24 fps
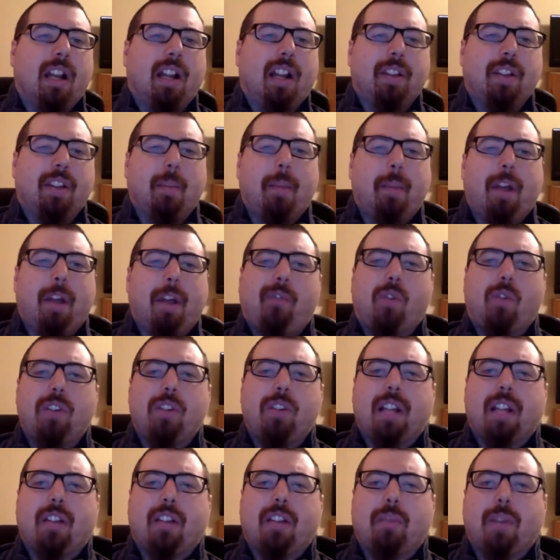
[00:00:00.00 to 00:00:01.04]
The Balfour
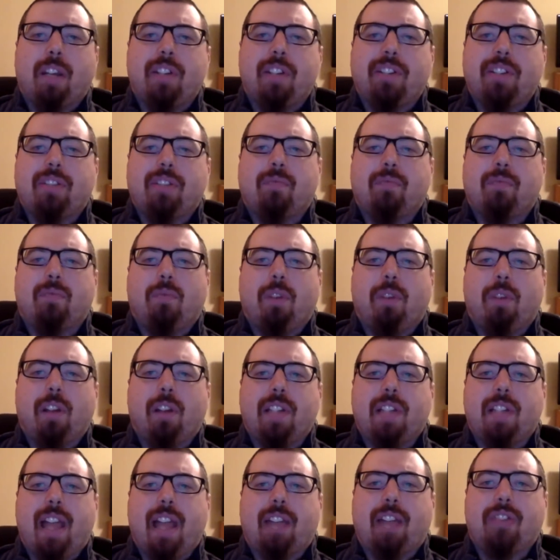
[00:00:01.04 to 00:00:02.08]
Declaration
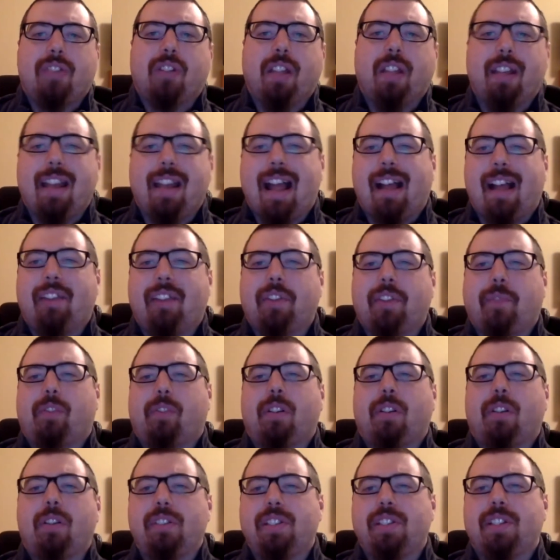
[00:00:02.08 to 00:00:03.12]
was actually not the
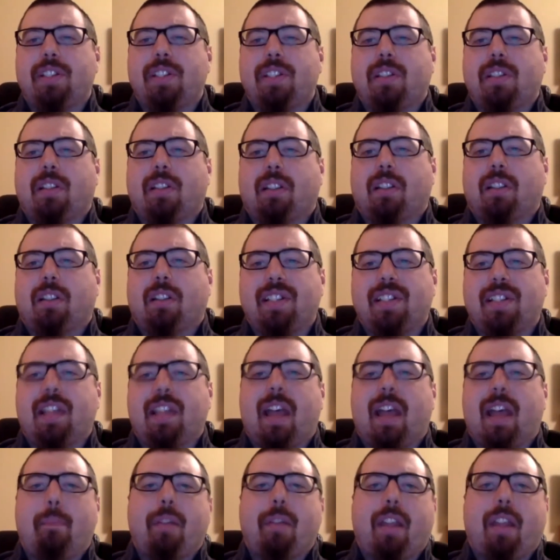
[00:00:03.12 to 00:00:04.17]
first
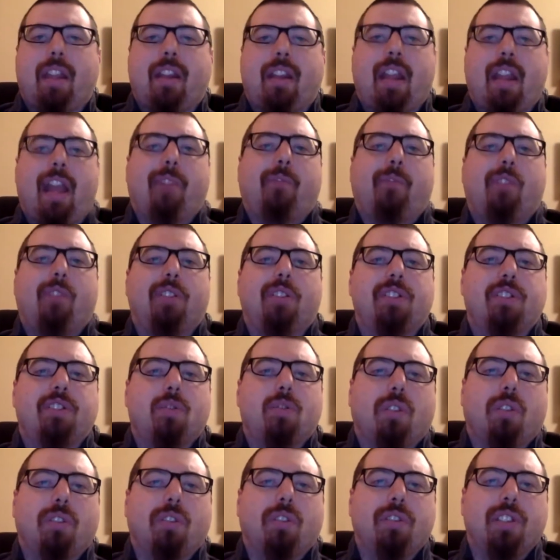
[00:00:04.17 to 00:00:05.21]
step in efforts
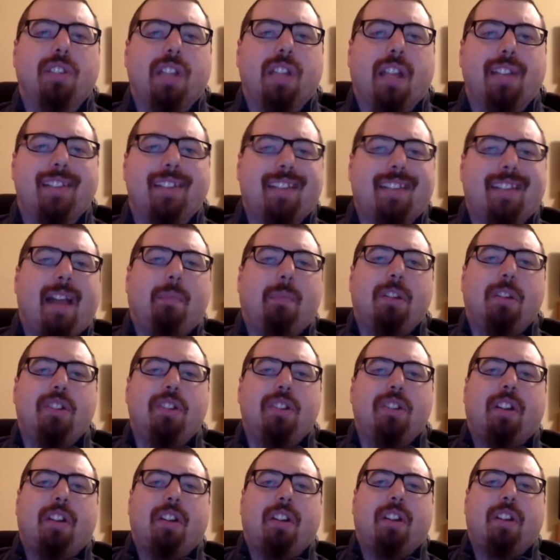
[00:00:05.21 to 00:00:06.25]
toward
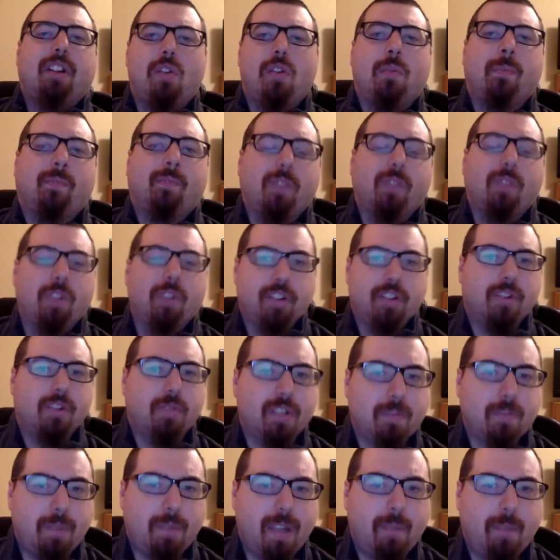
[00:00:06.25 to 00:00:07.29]
establishing a home for the
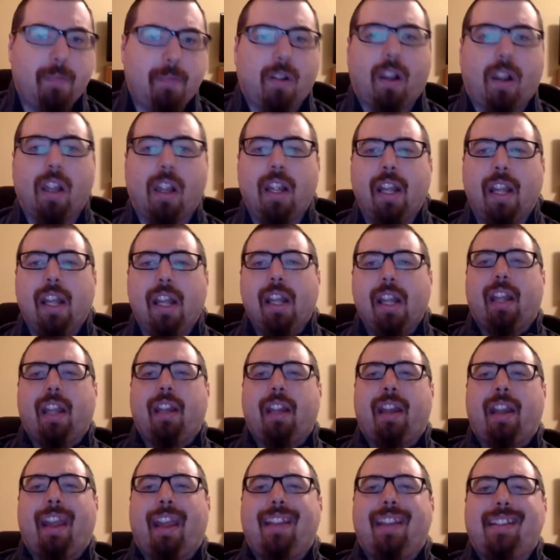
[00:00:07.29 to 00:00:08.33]
Jewish people. In
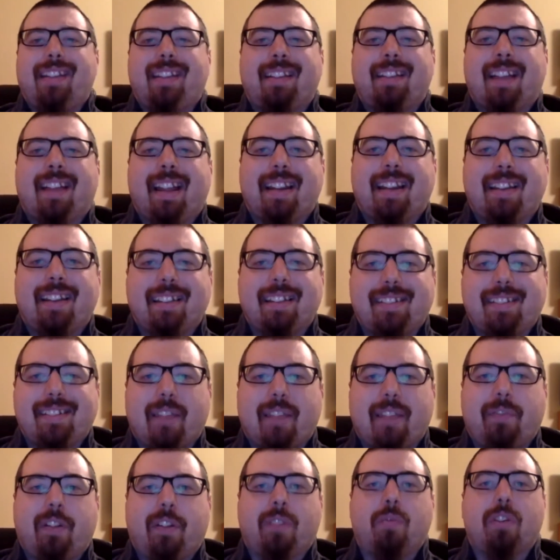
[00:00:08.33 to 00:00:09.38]

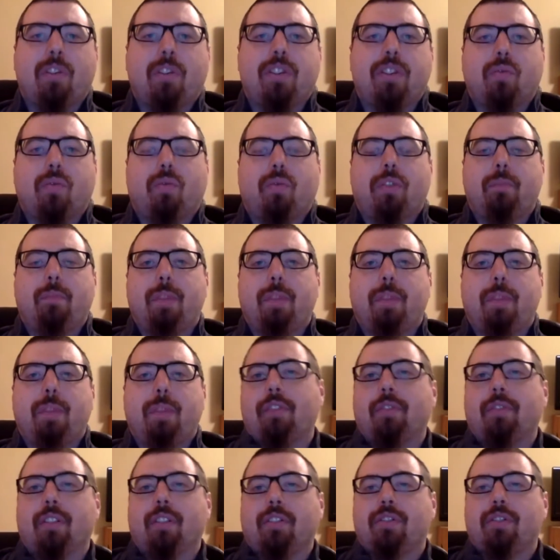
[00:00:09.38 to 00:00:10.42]
1897, which would be
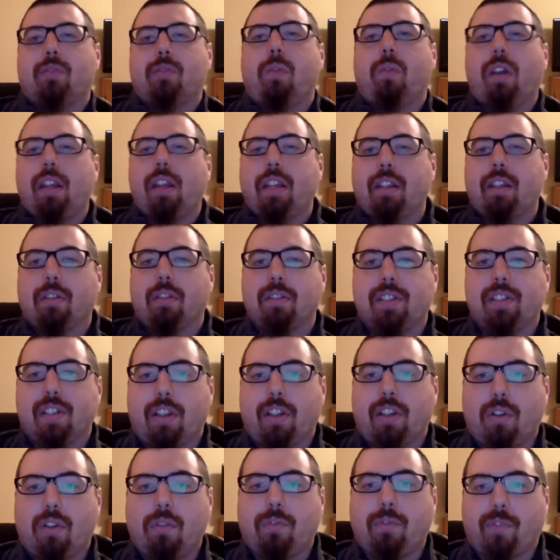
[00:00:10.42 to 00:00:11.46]
120 years
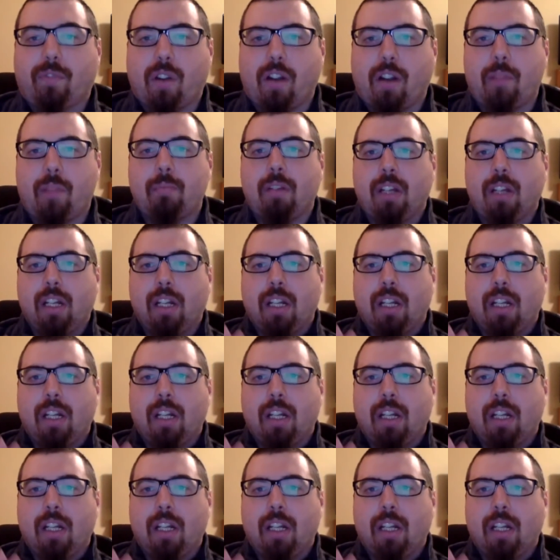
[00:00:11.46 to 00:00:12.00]
ago from